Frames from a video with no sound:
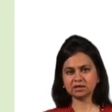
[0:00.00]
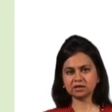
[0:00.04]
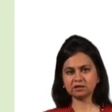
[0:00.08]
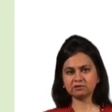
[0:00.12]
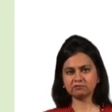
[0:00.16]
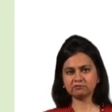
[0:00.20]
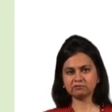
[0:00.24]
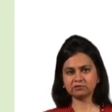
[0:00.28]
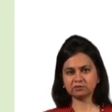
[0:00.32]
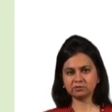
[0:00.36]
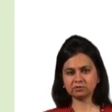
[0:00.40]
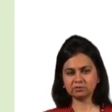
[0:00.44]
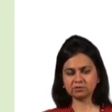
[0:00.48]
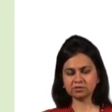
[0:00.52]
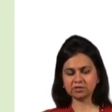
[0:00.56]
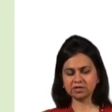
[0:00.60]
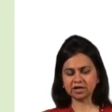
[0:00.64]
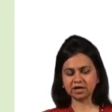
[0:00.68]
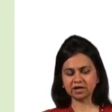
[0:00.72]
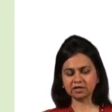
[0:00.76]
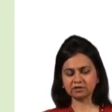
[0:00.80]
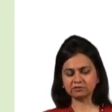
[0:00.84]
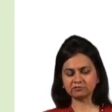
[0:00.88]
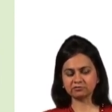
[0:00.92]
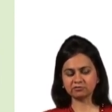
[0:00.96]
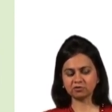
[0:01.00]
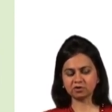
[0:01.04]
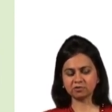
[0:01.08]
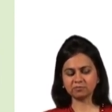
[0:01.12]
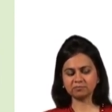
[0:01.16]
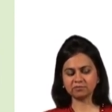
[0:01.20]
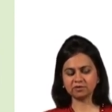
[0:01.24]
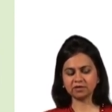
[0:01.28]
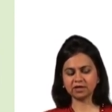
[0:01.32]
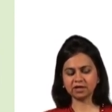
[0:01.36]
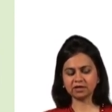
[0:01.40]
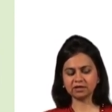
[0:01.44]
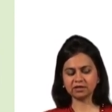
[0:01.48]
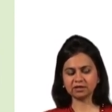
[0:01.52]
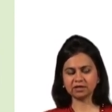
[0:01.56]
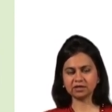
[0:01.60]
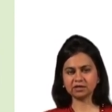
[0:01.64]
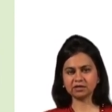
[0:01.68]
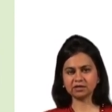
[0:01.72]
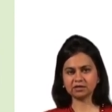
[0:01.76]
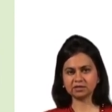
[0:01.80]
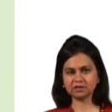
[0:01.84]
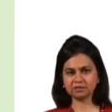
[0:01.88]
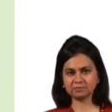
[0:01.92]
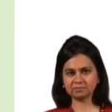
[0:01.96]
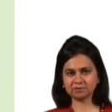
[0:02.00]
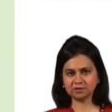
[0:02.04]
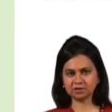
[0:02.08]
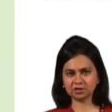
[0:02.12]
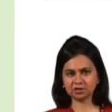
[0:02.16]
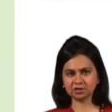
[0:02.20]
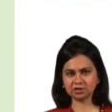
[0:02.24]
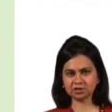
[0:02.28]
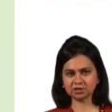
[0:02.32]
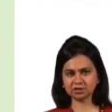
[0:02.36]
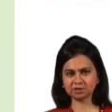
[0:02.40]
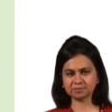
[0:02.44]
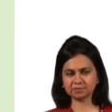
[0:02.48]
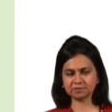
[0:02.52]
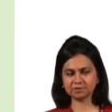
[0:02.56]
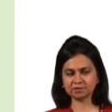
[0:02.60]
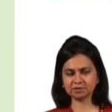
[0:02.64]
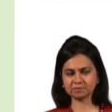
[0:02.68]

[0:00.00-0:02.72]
if looked at from the ethical interpretation's